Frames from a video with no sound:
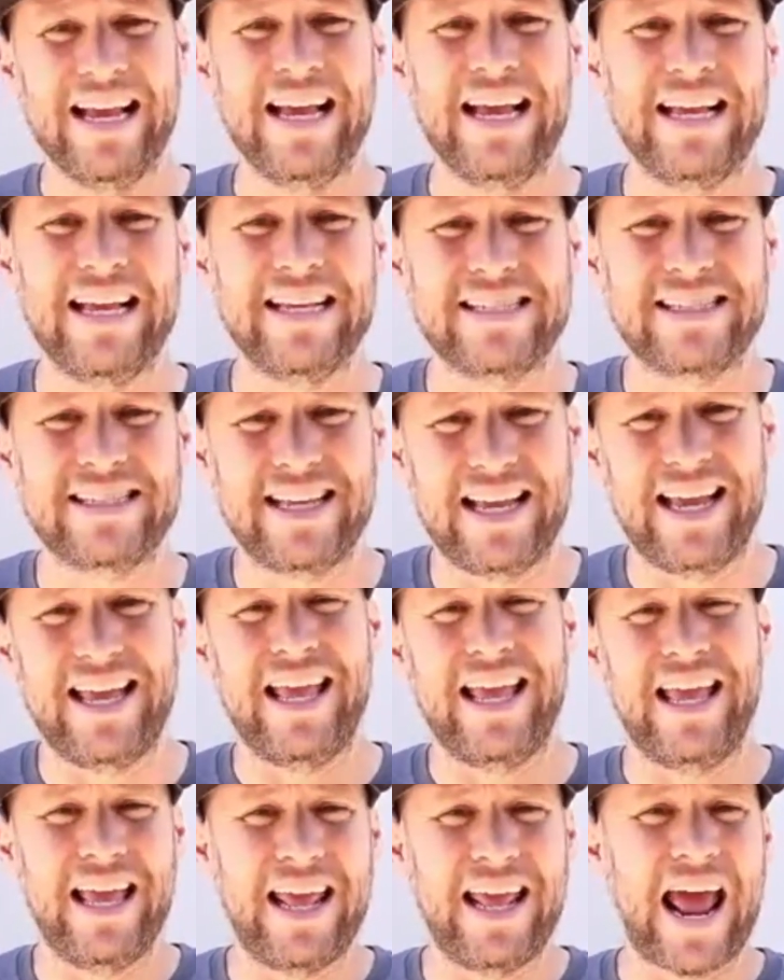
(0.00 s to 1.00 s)
is that
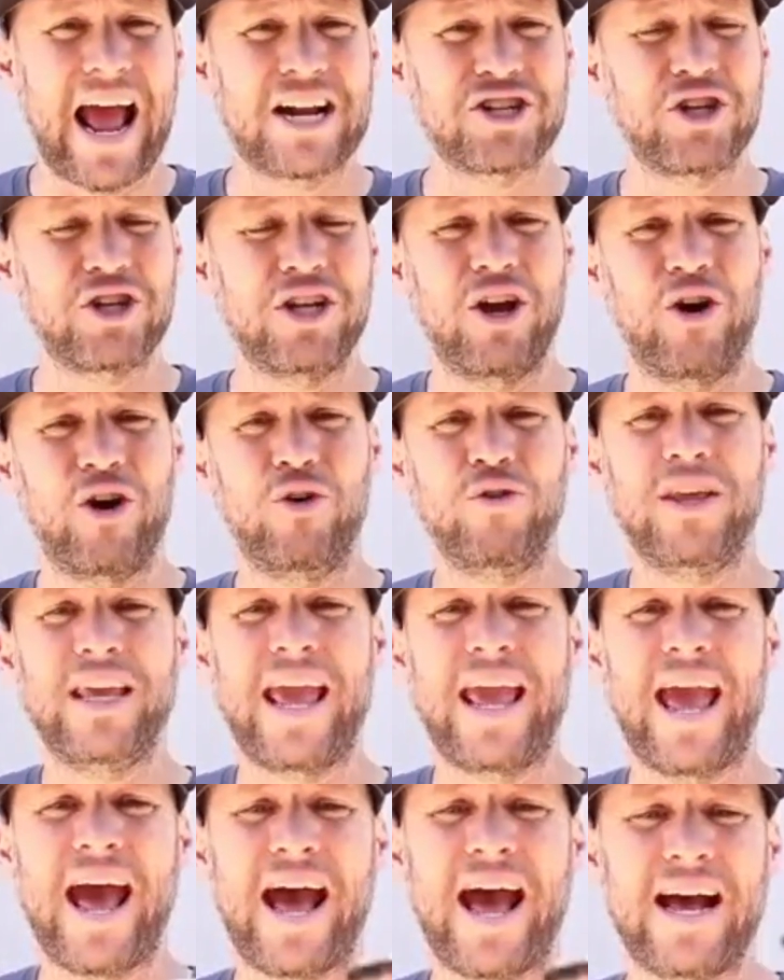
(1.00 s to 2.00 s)
it actually only
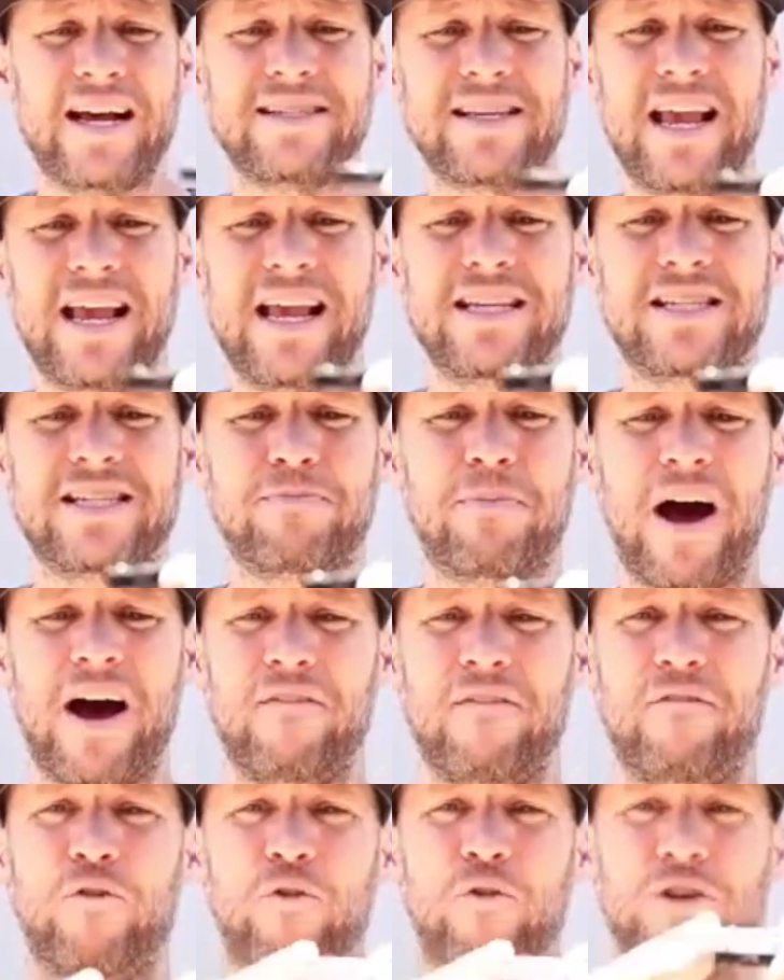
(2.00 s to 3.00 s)
has a
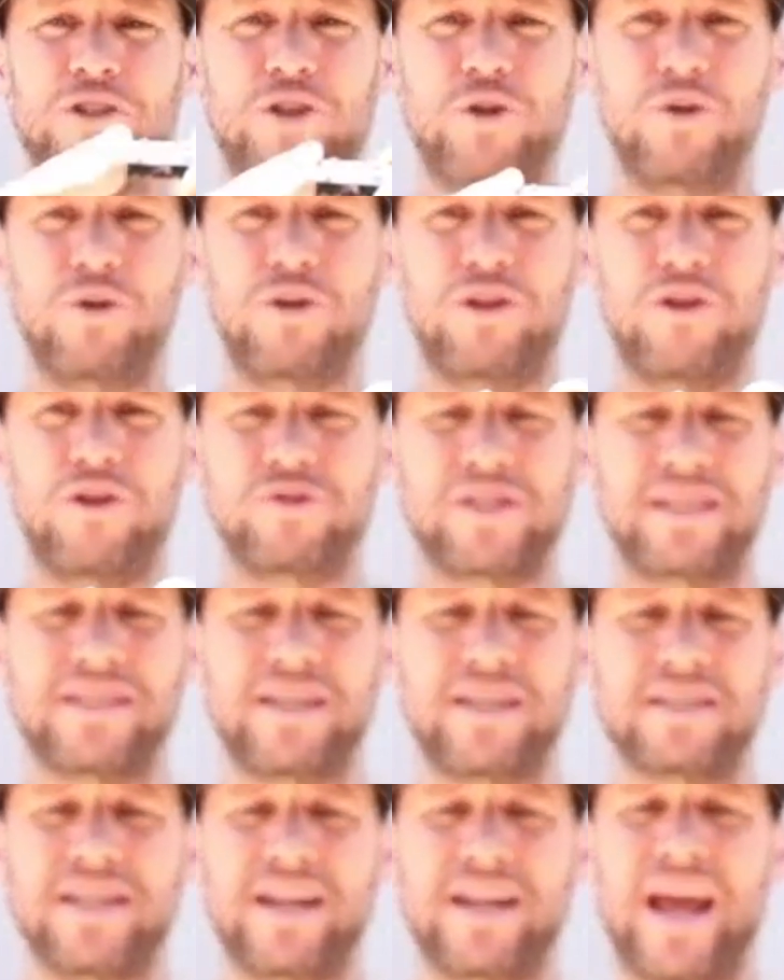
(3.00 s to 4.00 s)
spot for 2 of those. It
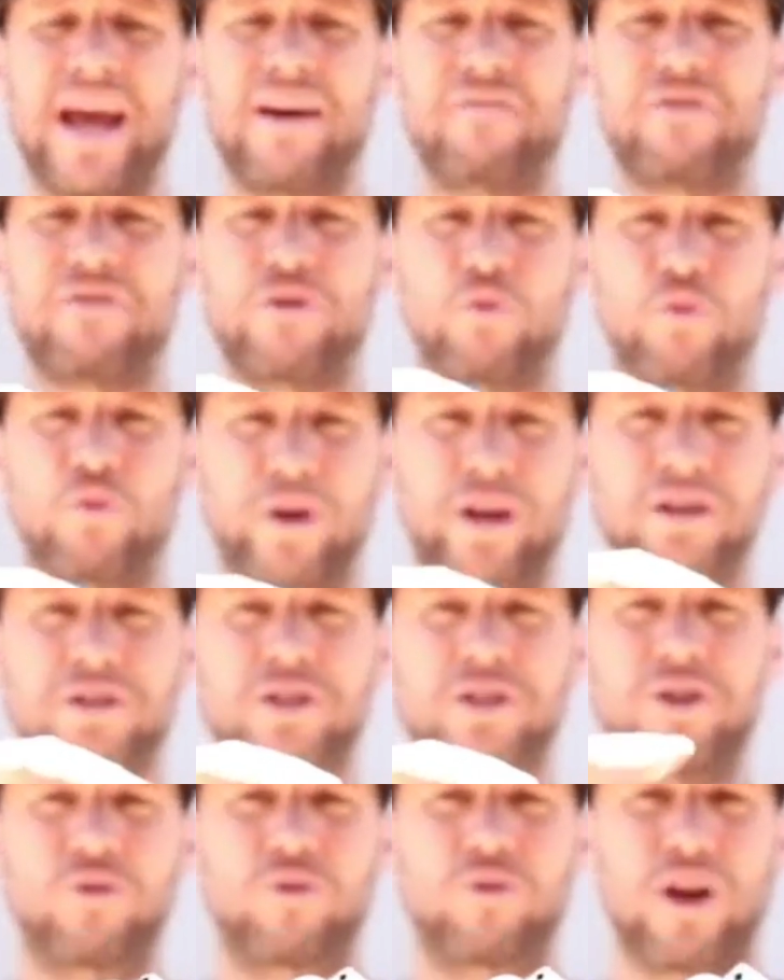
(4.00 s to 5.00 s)
doesn't have the rear
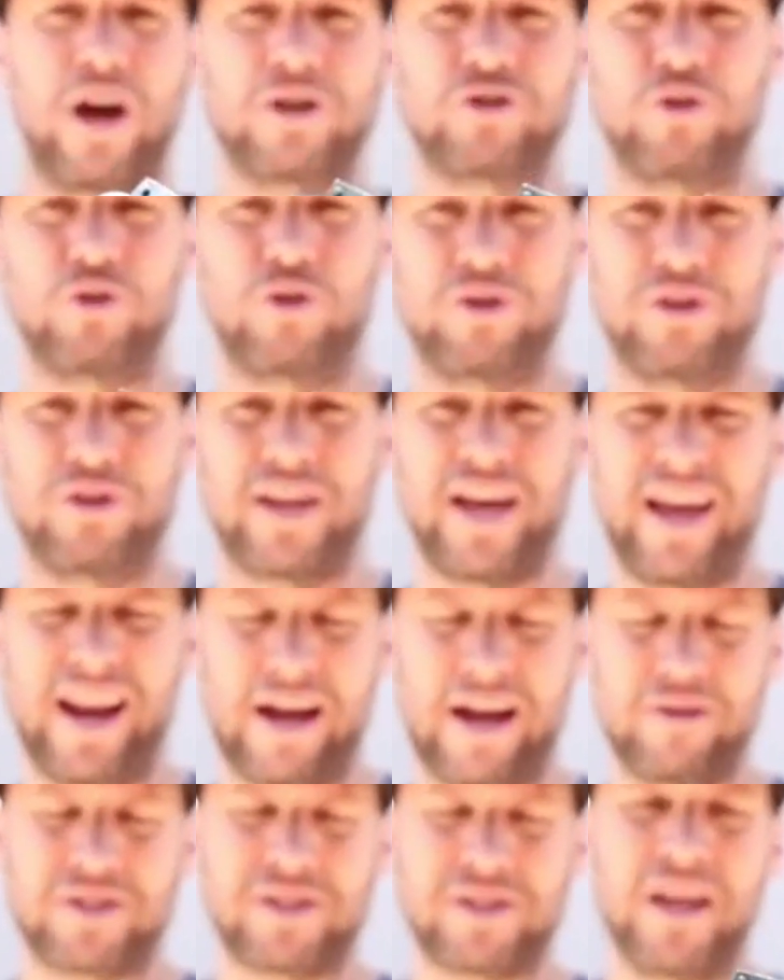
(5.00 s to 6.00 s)
2 nodule
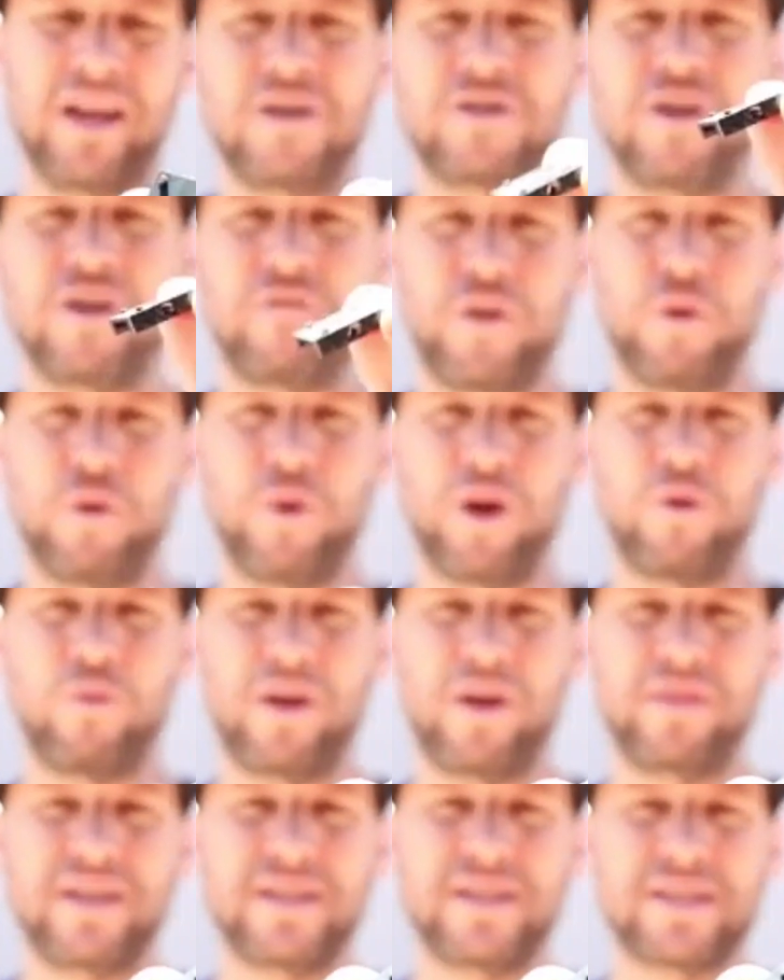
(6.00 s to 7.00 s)
cutouts. So if you want to
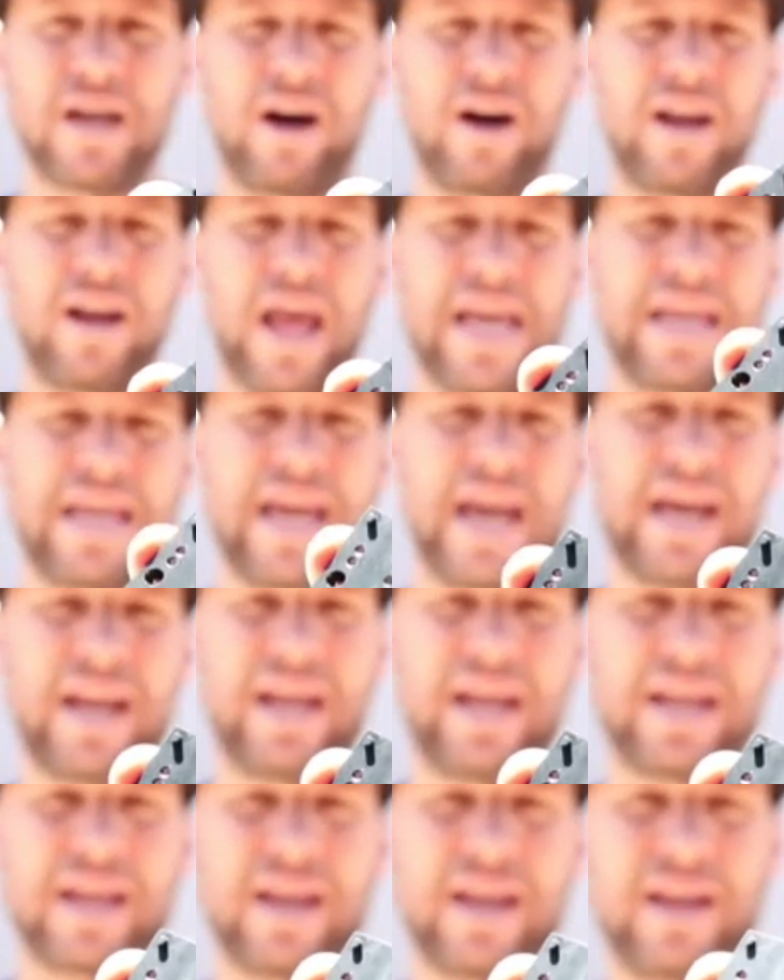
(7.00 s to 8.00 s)
run this on a
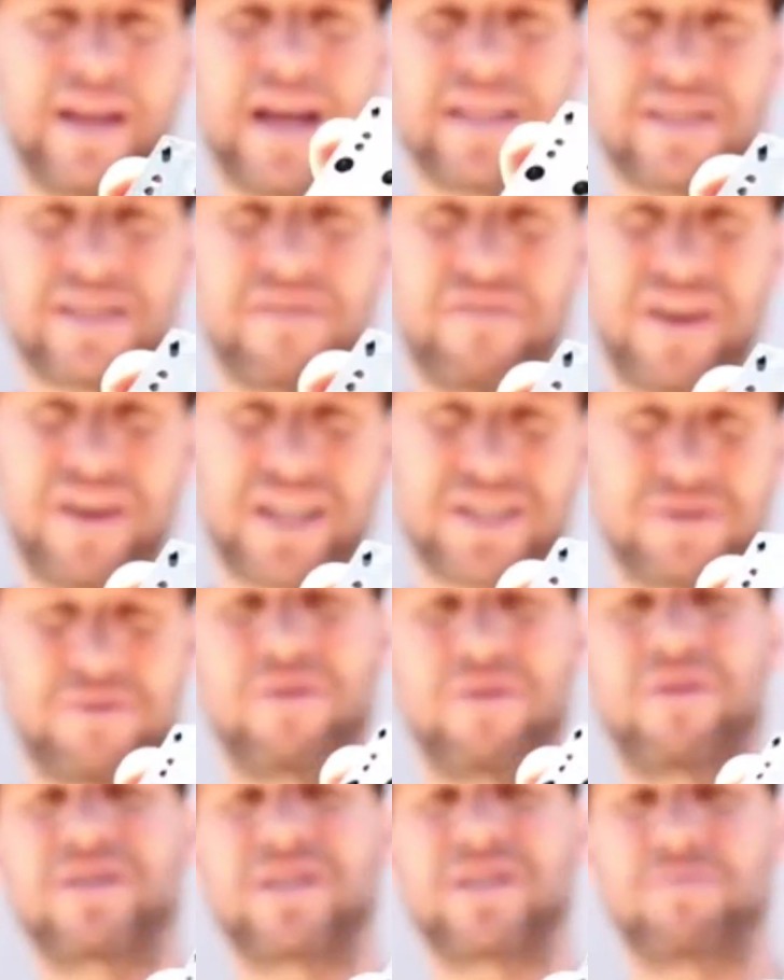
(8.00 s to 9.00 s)
Canik SFX
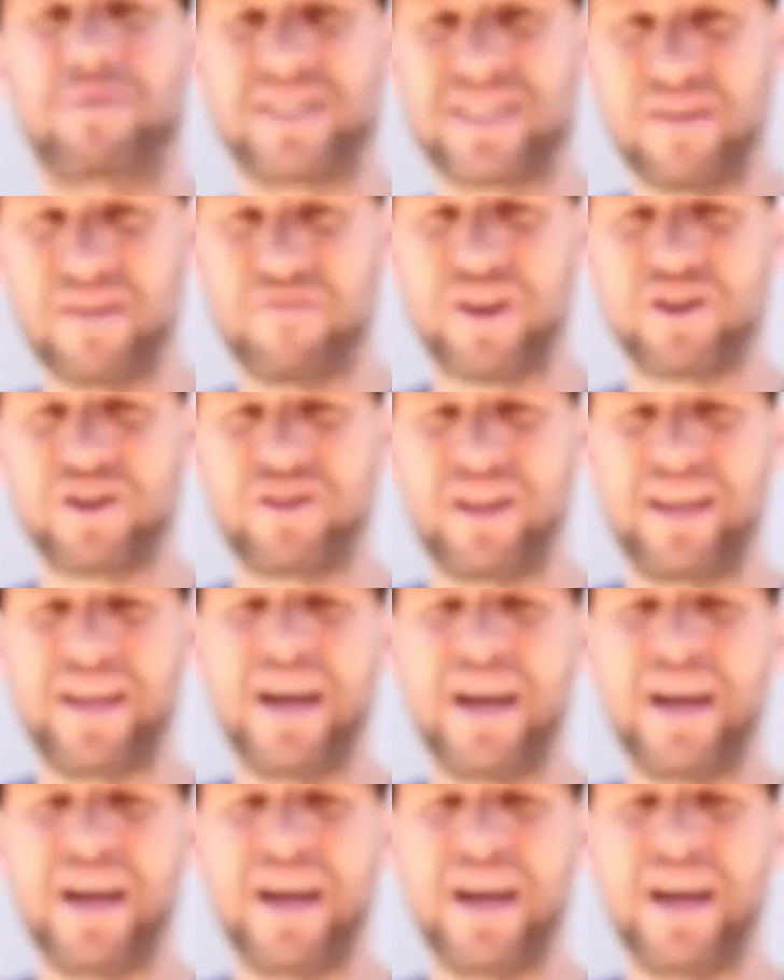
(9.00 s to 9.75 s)
specifically,